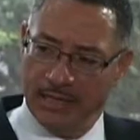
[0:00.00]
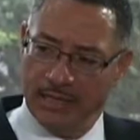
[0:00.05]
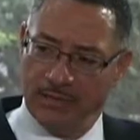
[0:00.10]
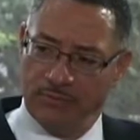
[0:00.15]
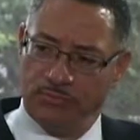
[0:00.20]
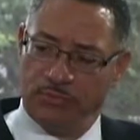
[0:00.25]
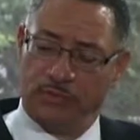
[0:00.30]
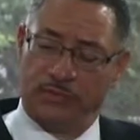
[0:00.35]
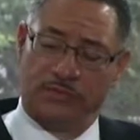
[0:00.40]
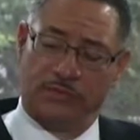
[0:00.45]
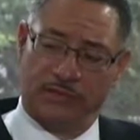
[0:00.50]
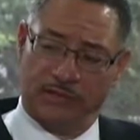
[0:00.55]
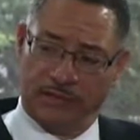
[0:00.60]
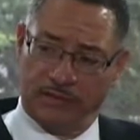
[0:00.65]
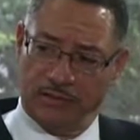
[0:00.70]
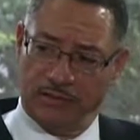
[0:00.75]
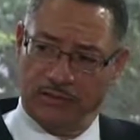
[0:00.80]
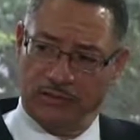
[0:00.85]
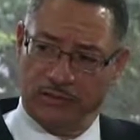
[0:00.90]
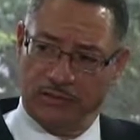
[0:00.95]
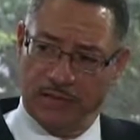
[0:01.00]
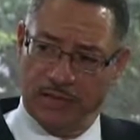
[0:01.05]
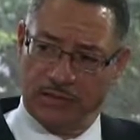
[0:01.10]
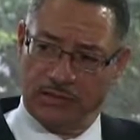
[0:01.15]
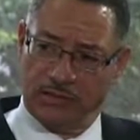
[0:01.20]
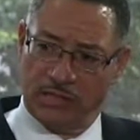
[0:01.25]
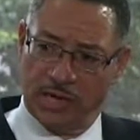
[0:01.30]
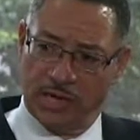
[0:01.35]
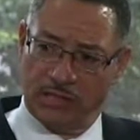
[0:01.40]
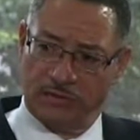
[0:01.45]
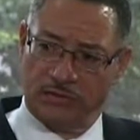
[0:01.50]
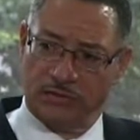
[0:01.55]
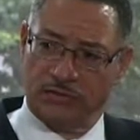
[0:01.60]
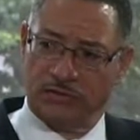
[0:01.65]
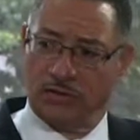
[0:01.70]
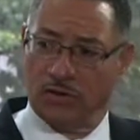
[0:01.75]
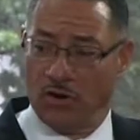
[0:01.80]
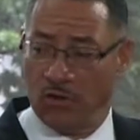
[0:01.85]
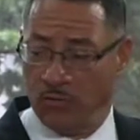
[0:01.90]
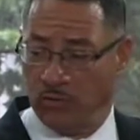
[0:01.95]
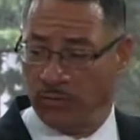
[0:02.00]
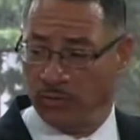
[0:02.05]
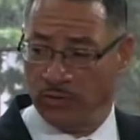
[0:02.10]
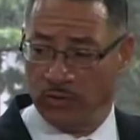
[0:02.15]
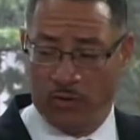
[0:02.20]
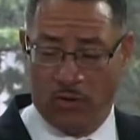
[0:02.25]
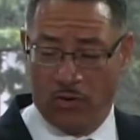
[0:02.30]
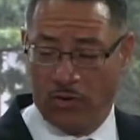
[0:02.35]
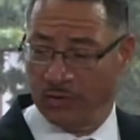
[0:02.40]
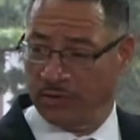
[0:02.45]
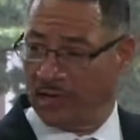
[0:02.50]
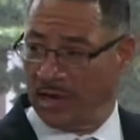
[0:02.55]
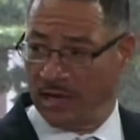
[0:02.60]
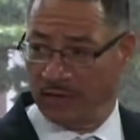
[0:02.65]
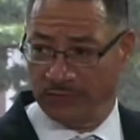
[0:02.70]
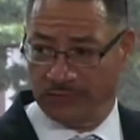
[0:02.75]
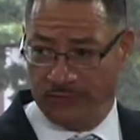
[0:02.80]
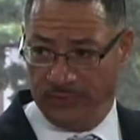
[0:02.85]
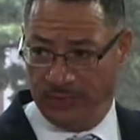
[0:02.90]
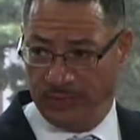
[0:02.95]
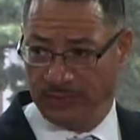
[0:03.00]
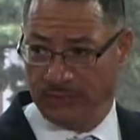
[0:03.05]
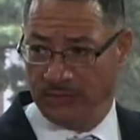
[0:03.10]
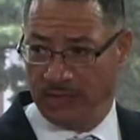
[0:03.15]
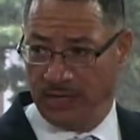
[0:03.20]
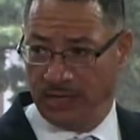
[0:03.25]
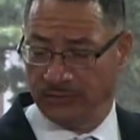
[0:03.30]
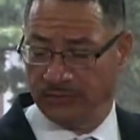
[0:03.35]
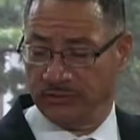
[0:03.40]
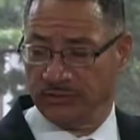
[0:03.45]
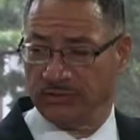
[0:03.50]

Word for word: any particular franchises or open to all kinds of franchises?